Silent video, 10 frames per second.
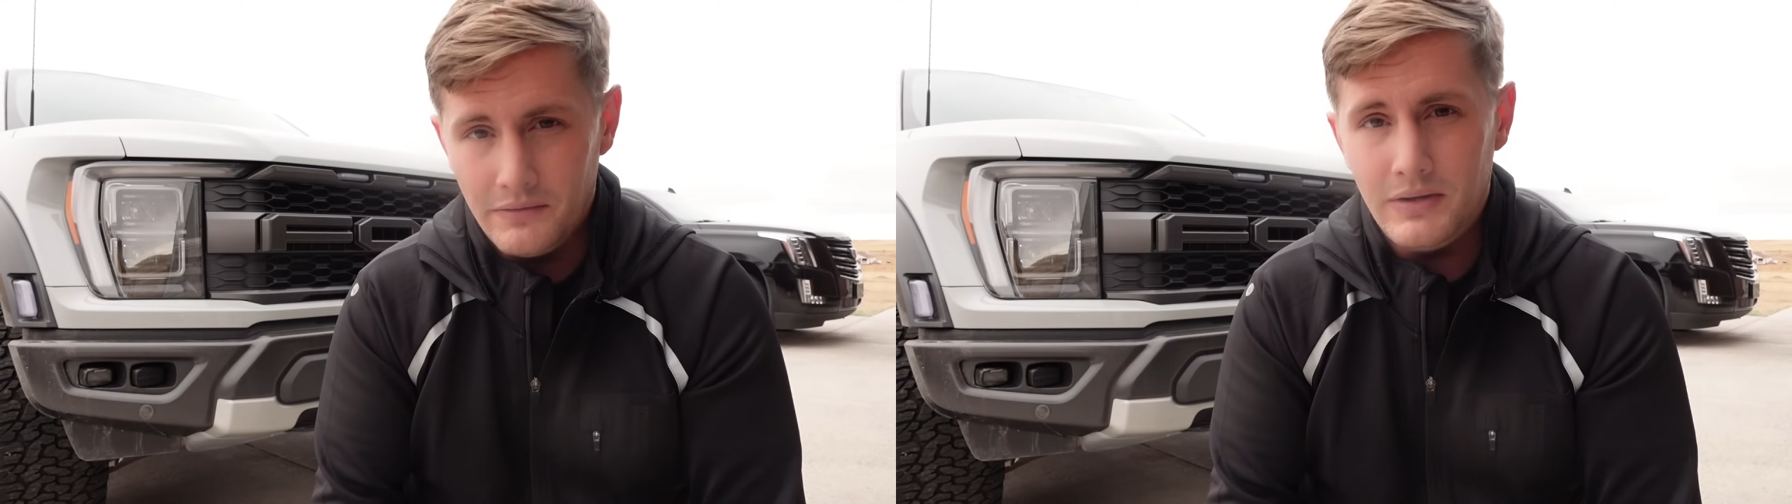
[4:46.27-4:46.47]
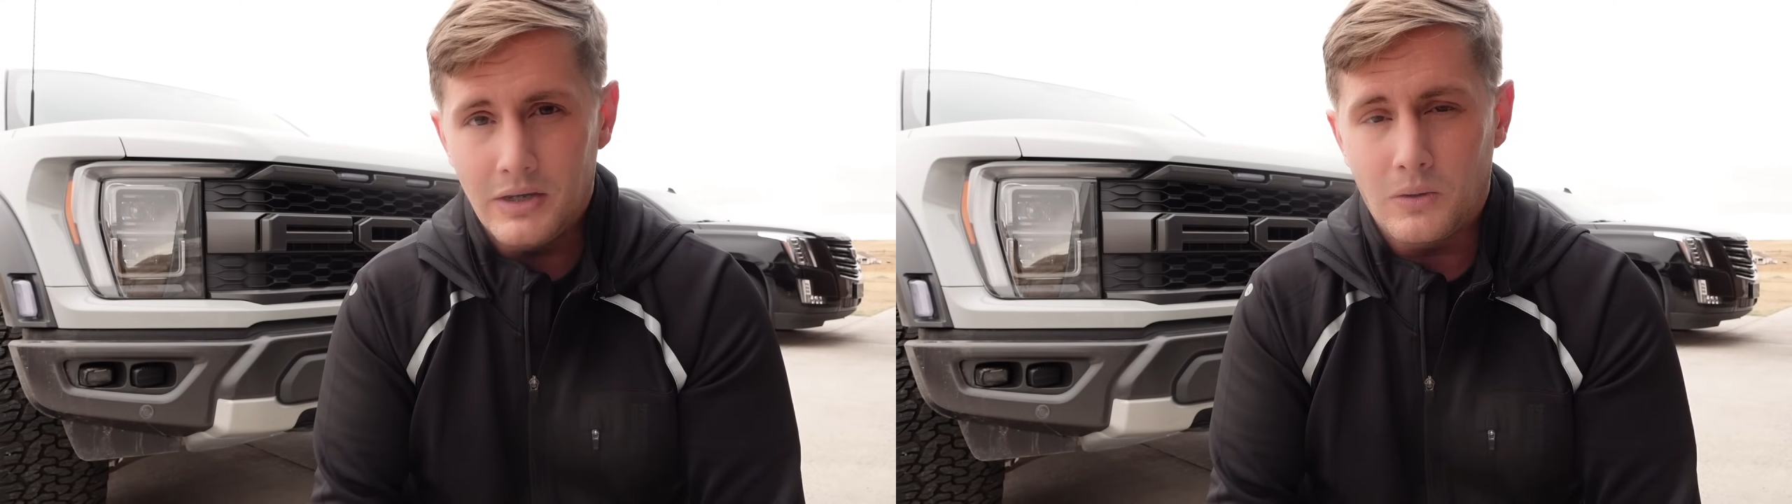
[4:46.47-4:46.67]

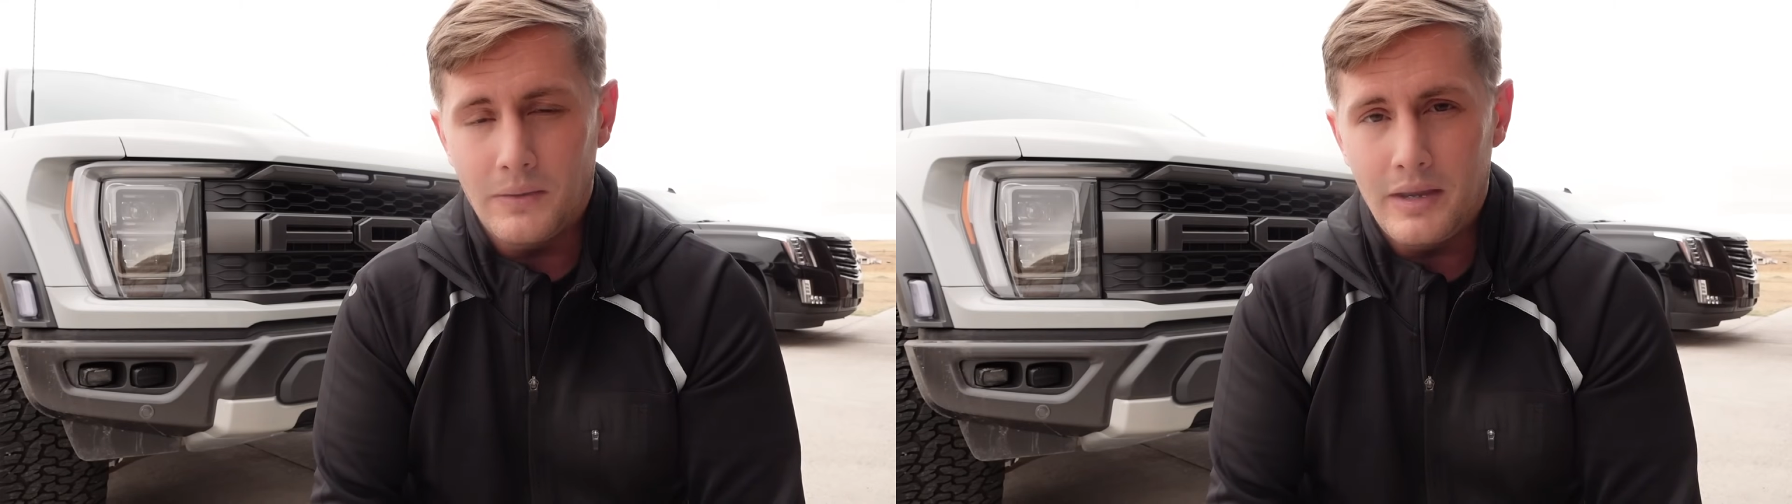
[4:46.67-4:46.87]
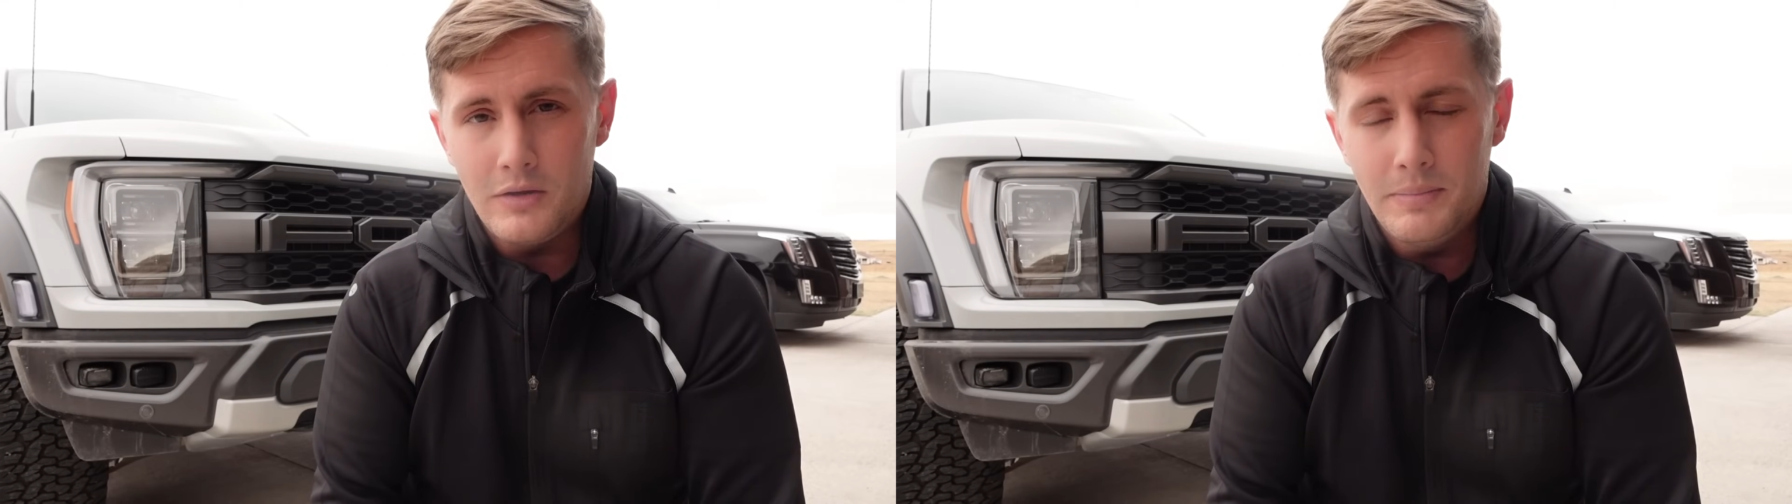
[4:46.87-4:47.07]
vehicle
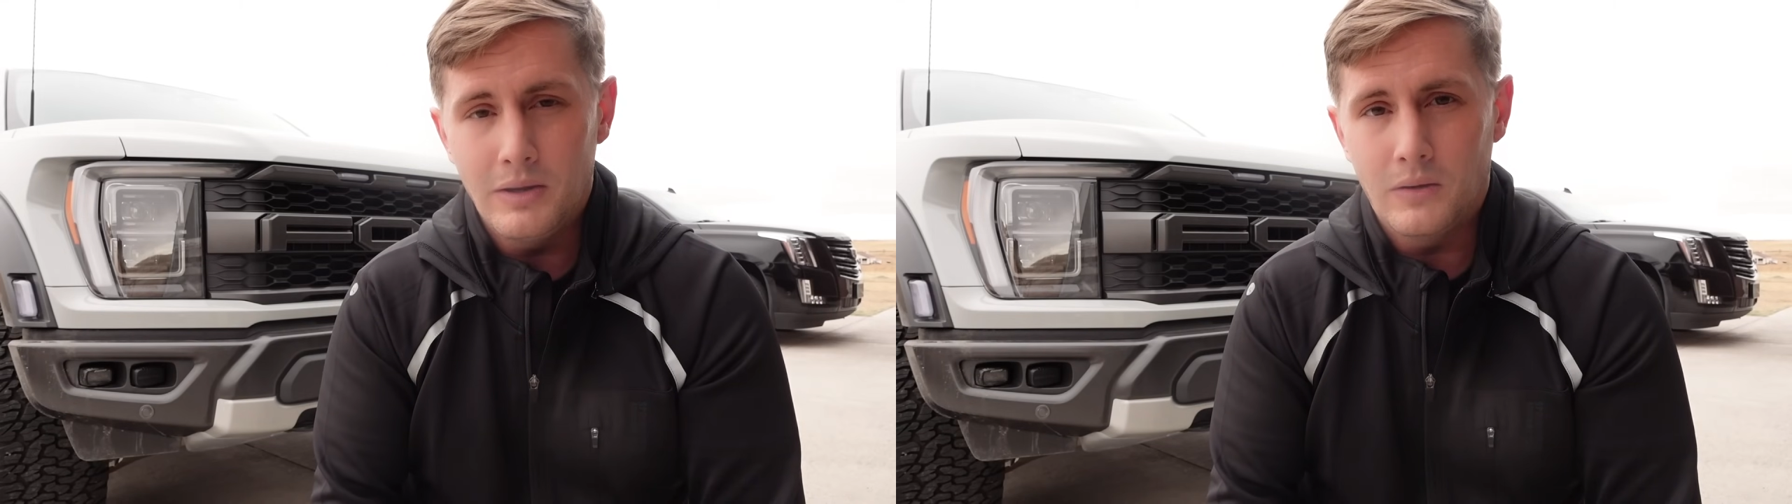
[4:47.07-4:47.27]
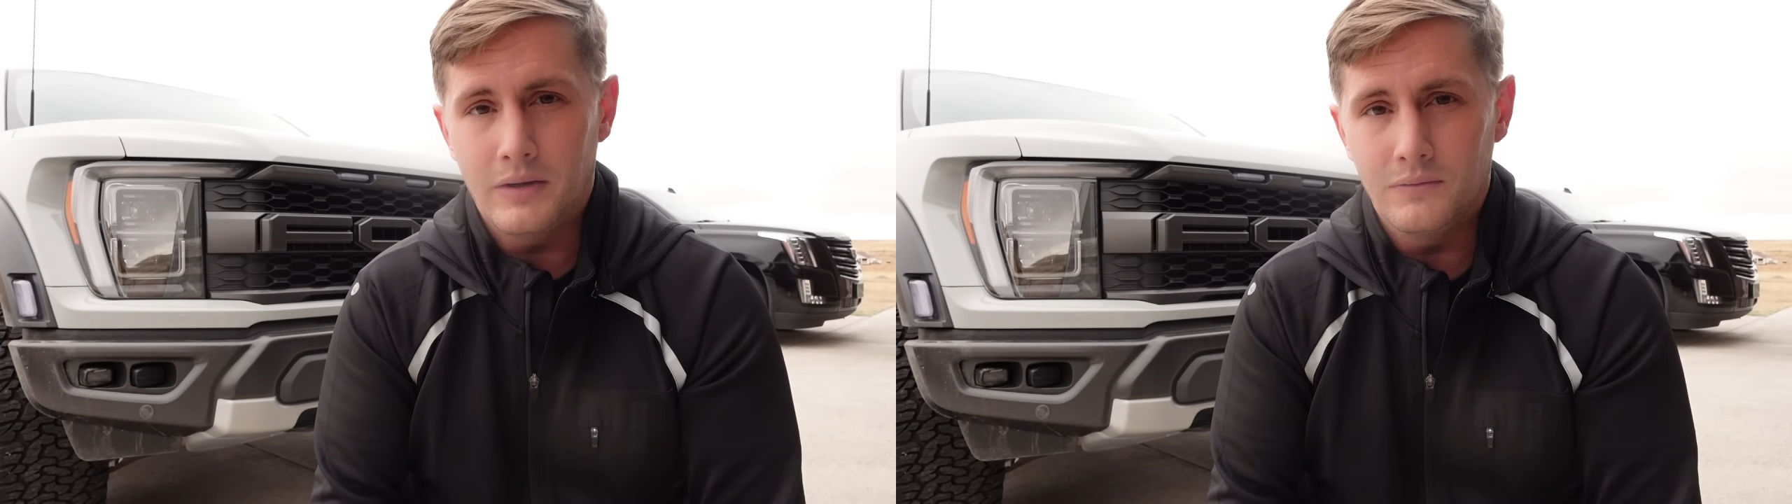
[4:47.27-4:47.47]
that you've been
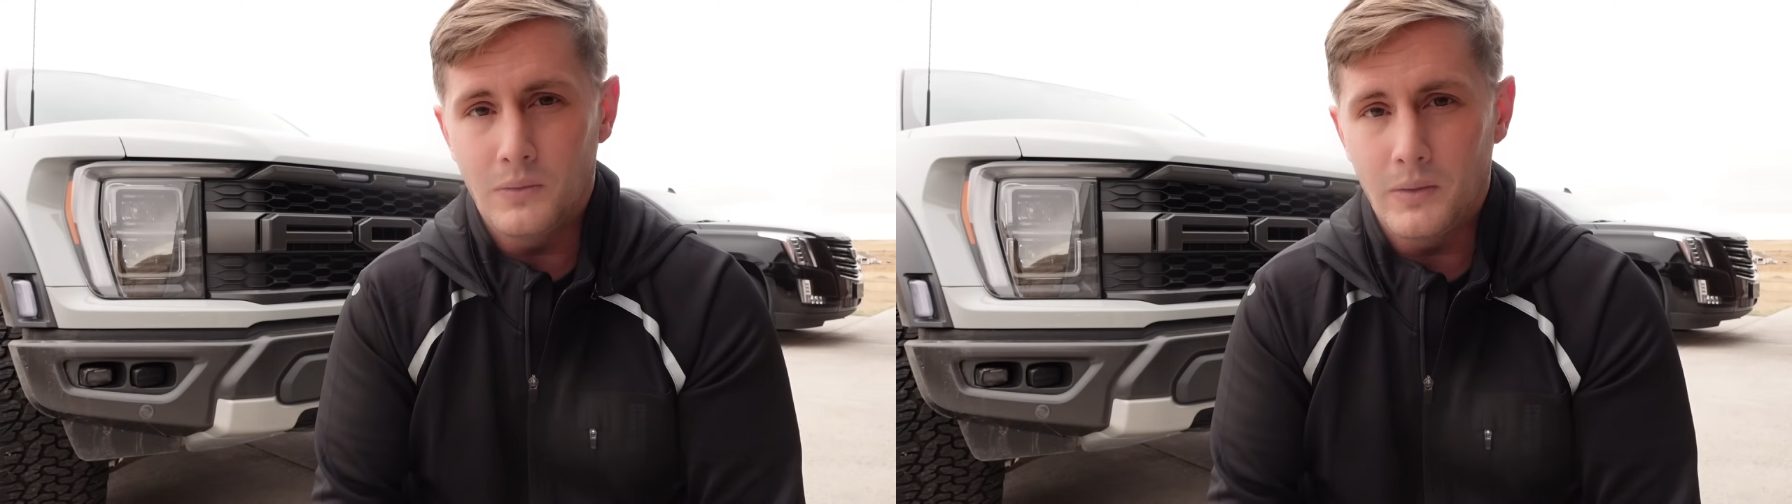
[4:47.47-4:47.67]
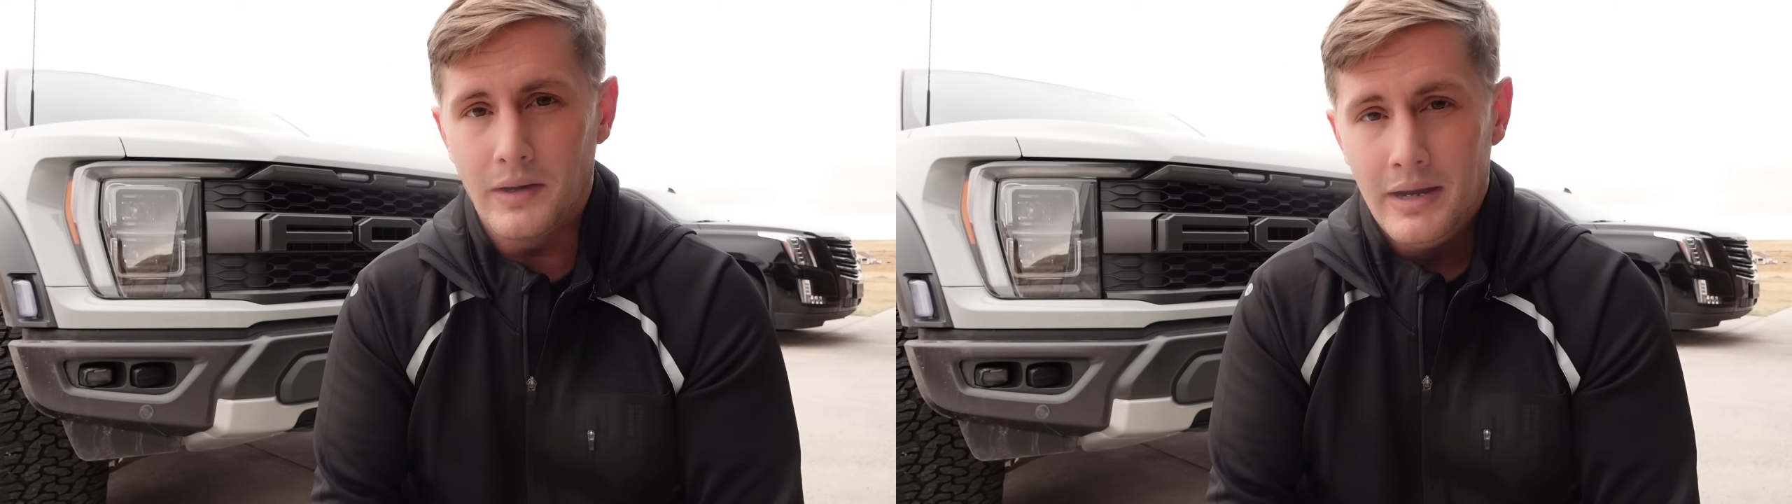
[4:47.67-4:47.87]
looking
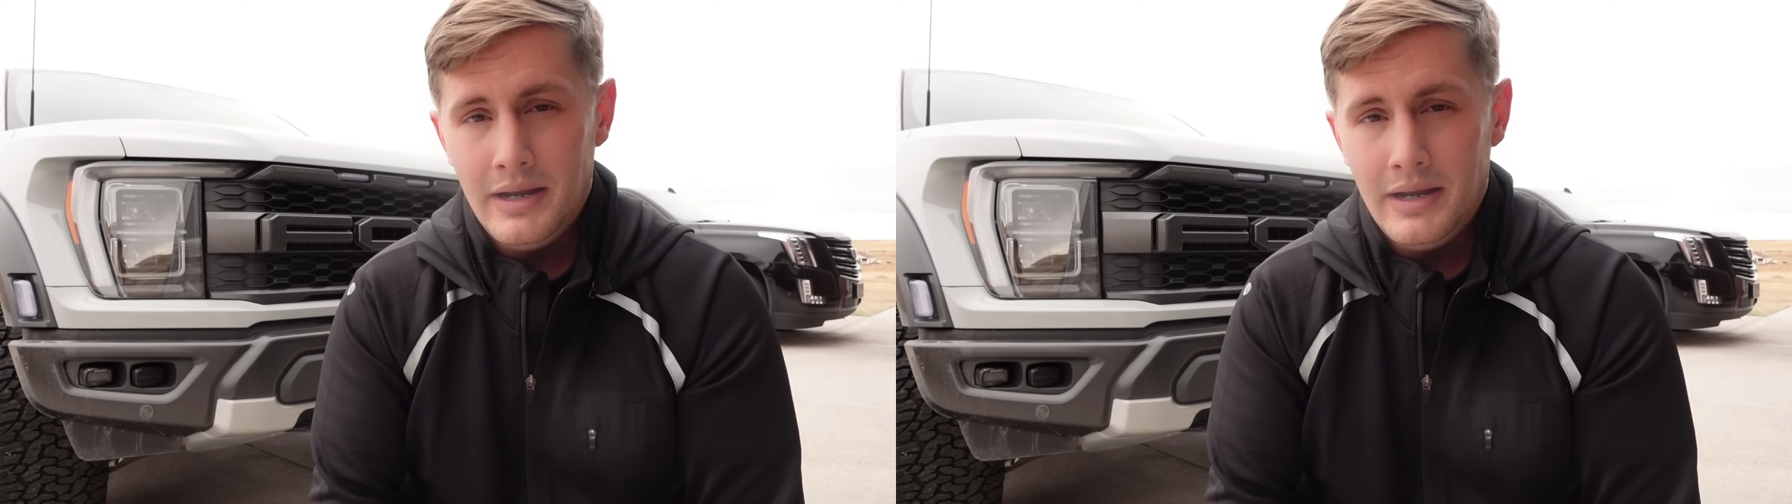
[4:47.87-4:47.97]
for,